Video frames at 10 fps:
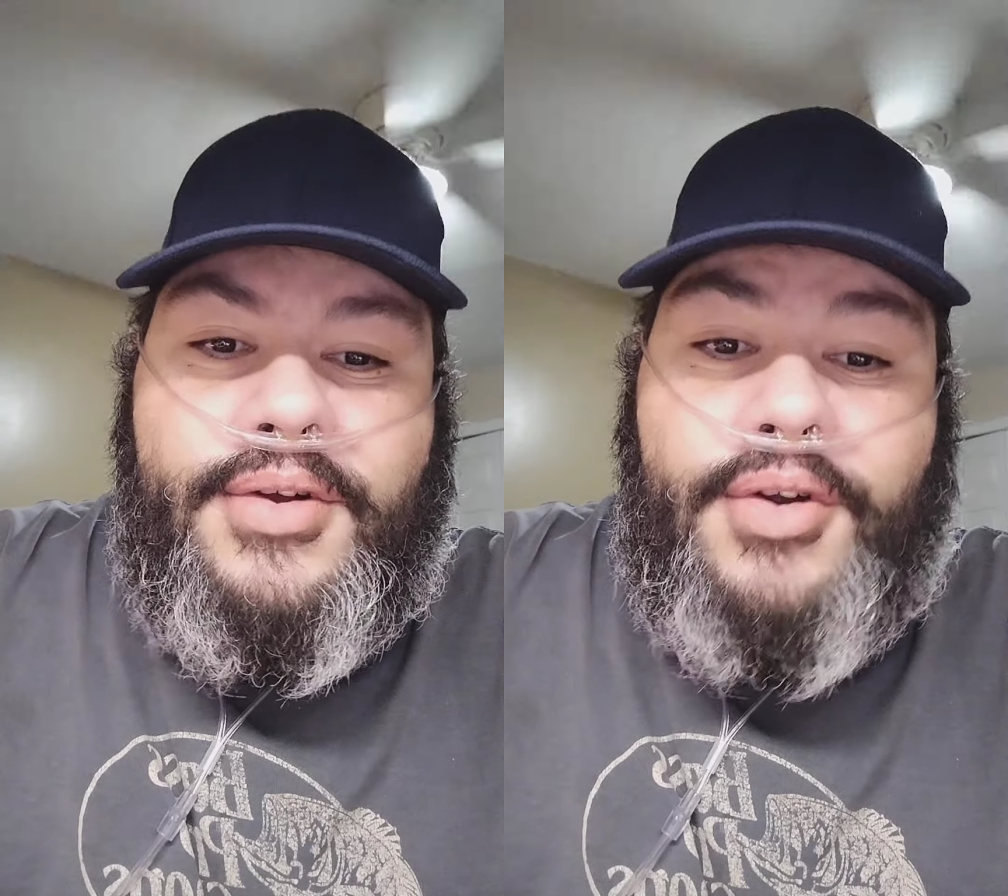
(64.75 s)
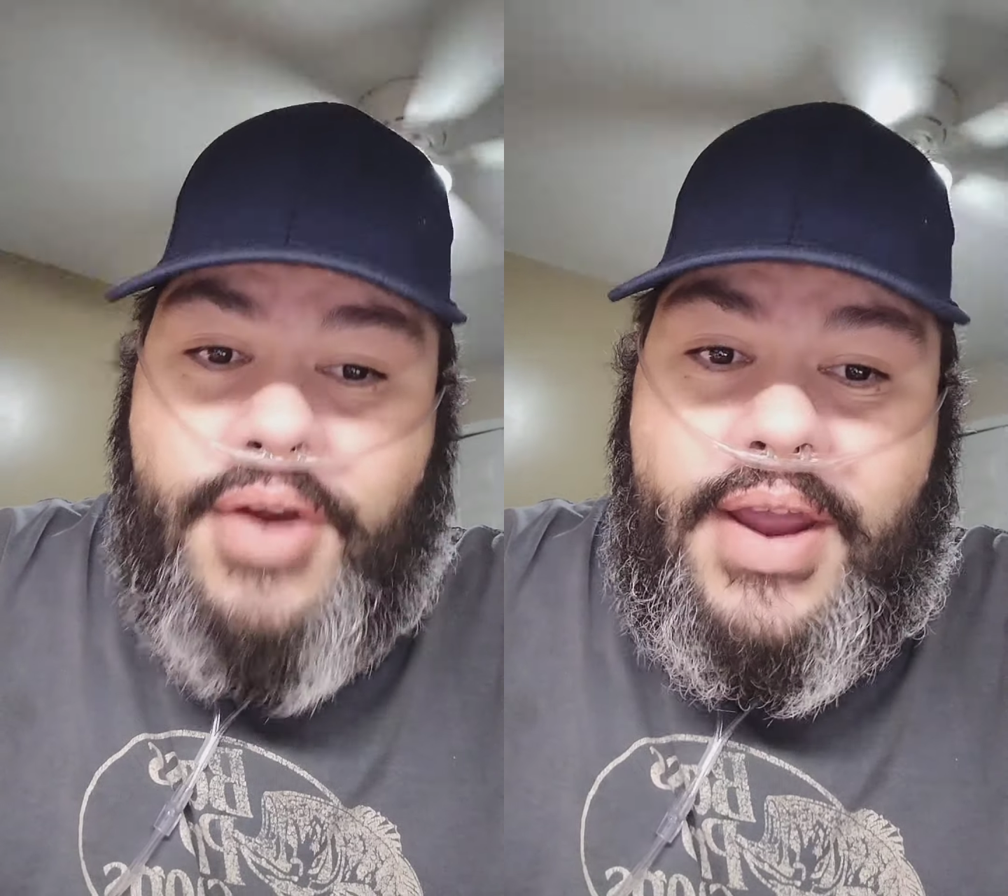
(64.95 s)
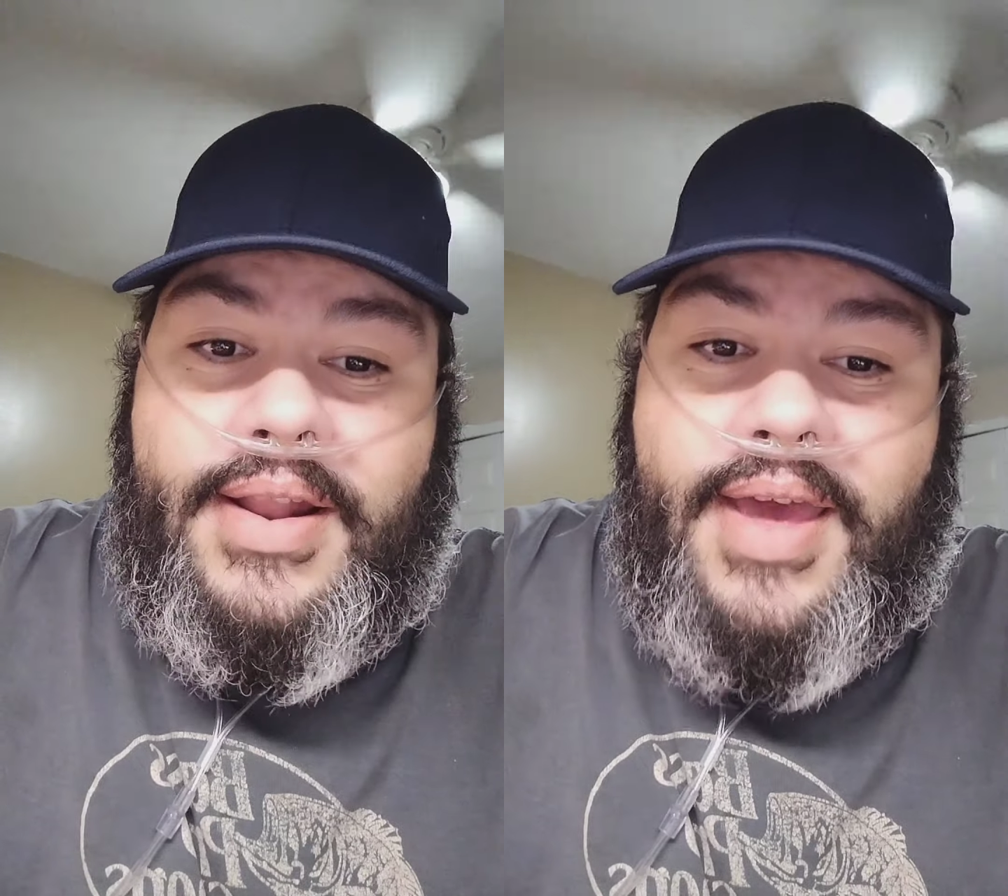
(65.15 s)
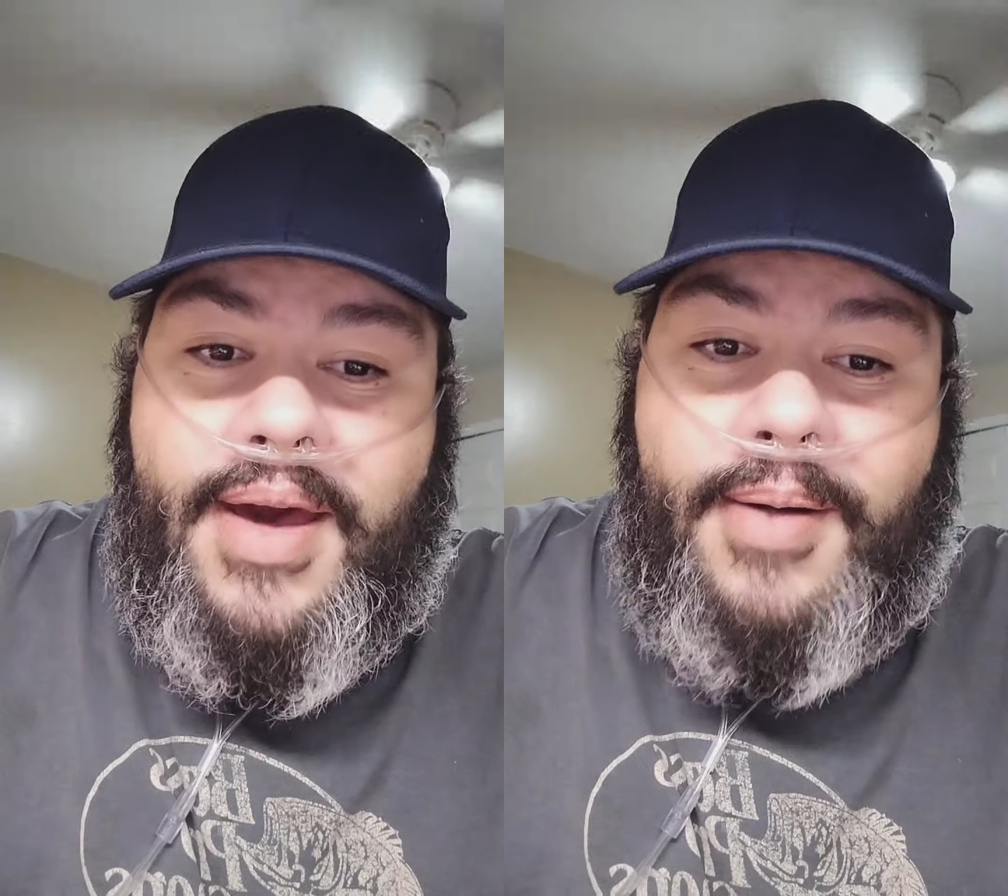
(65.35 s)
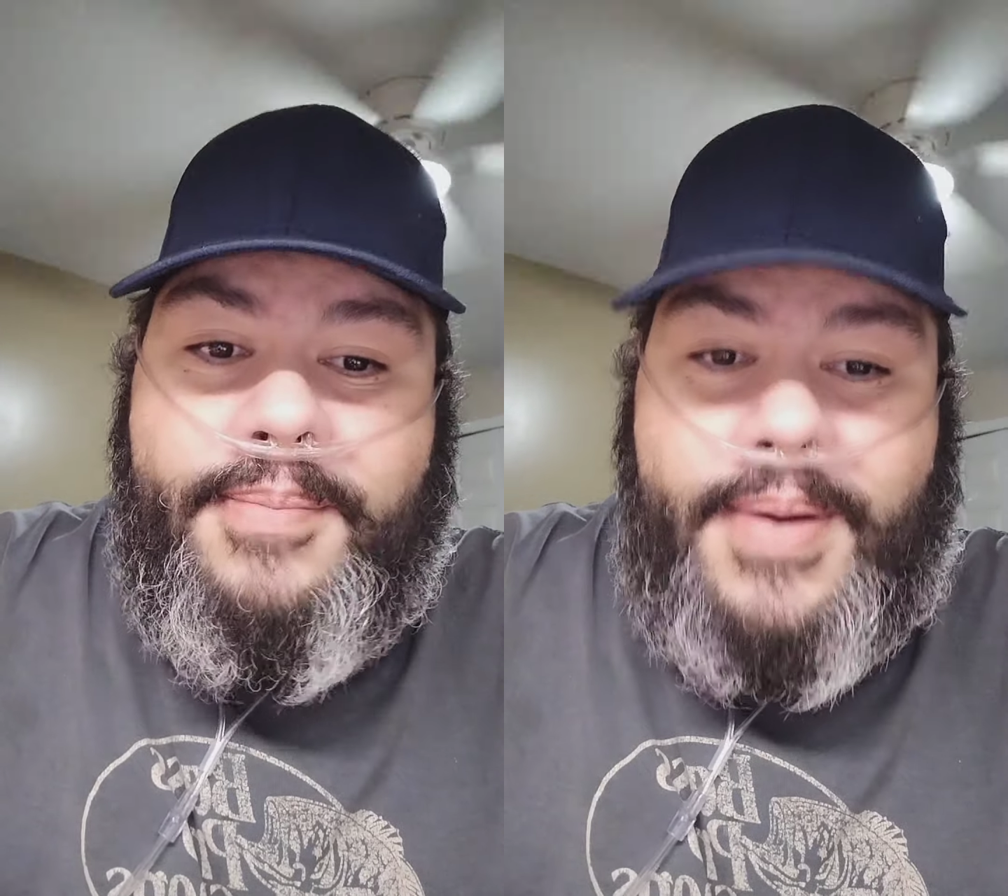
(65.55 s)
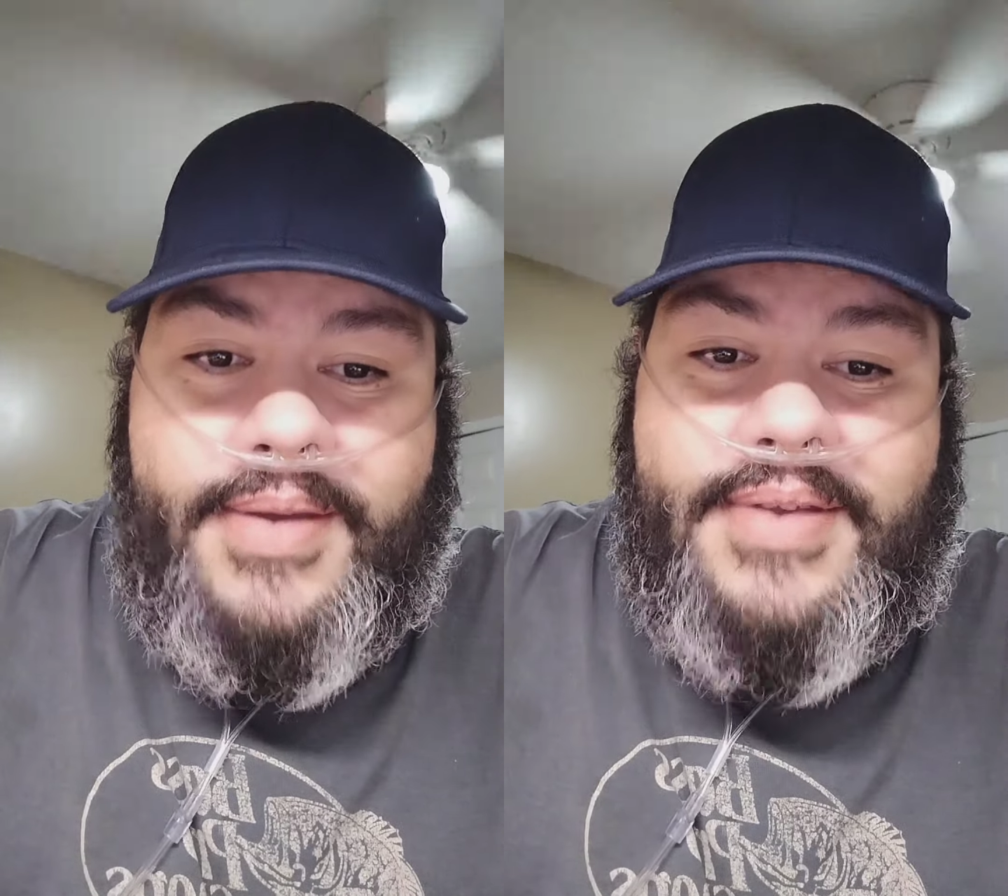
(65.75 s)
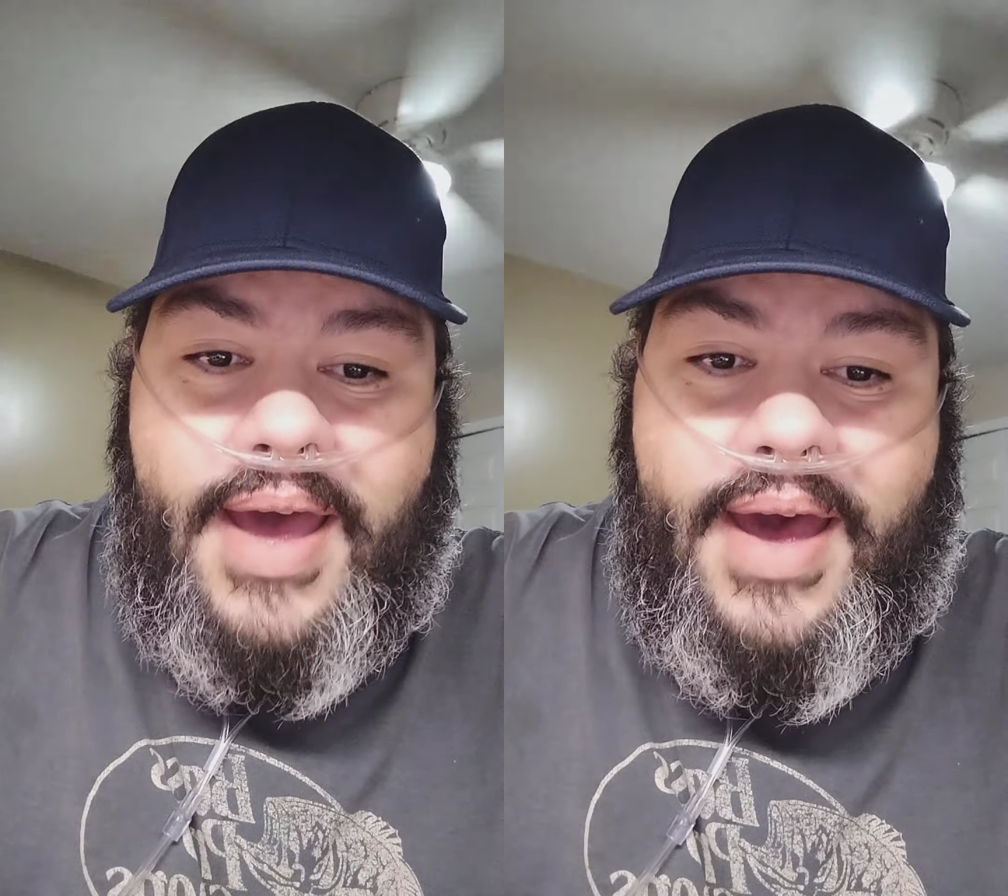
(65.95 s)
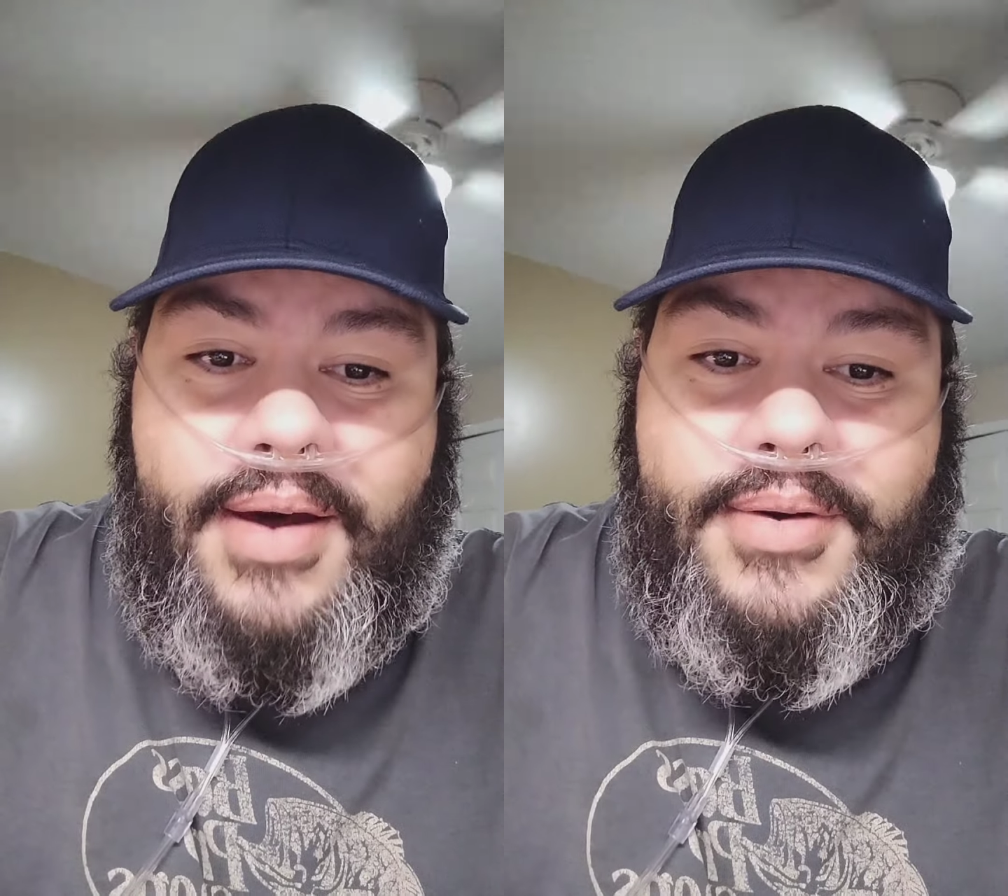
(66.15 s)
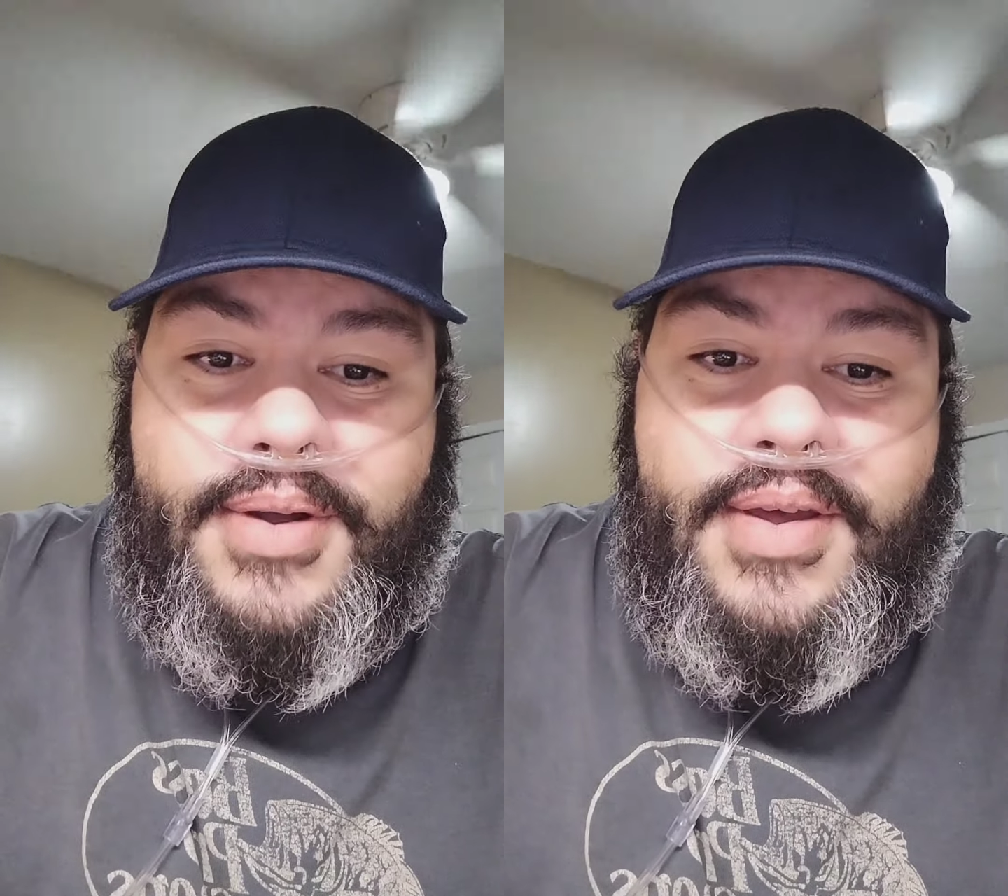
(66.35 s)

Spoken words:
greatly help us out